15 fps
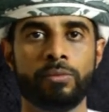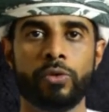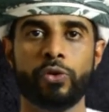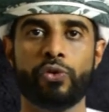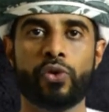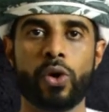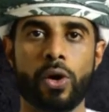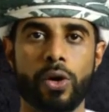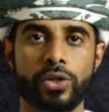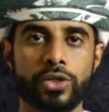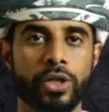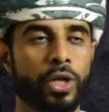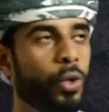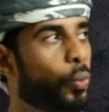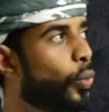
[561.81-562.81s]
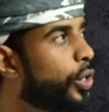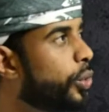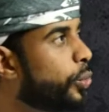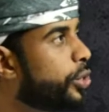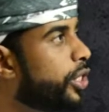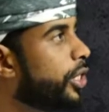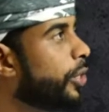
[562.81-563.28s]
Of course, when you
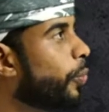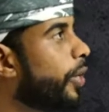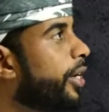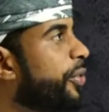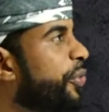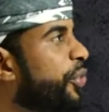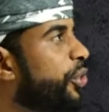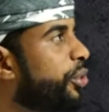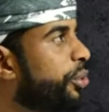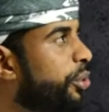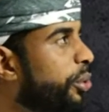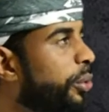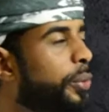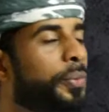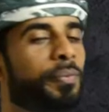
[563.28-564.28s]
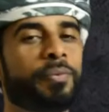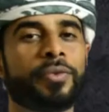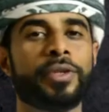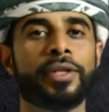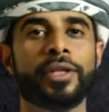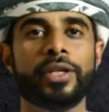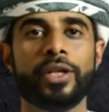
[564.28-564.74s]
see the word to,
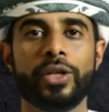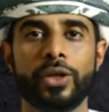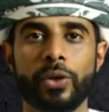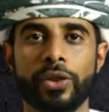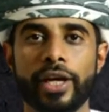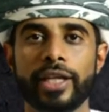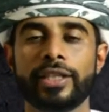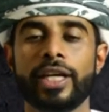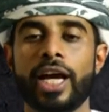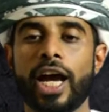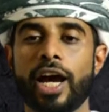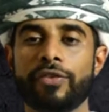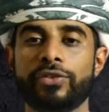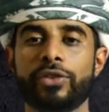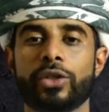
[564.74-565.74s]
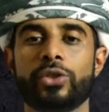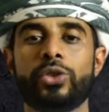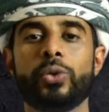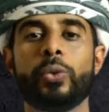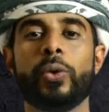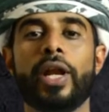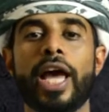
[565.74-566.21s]
you know that after to
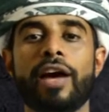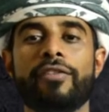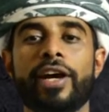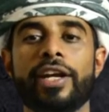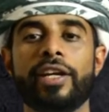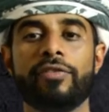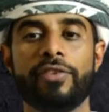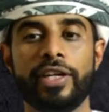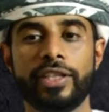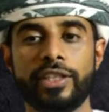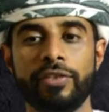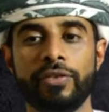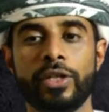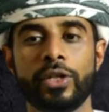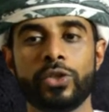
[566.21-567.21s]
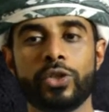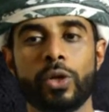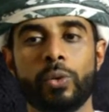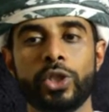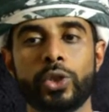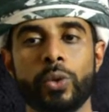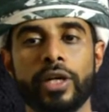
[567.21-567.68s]
we'll have an infinitive. So
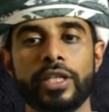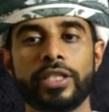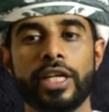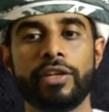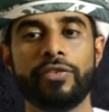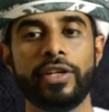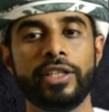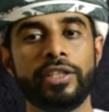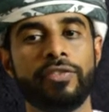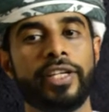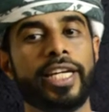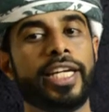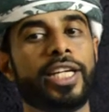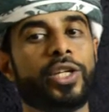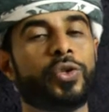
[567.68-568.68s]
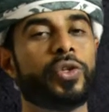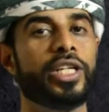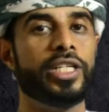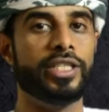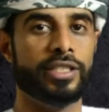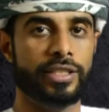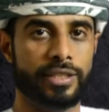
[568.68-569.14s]
which one is an infinitive?
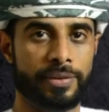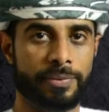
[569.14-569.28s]
Increase.